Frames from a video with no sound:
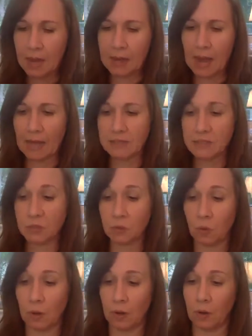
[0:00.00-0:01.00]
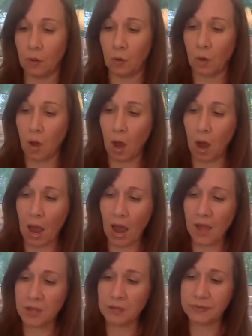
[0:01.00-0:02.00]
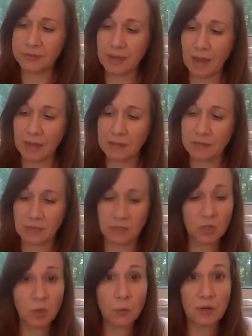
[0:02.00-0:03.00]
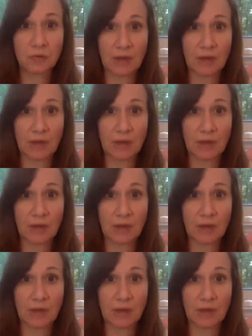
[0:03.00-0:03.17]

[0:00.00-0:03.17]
castor oil. I use a little bit of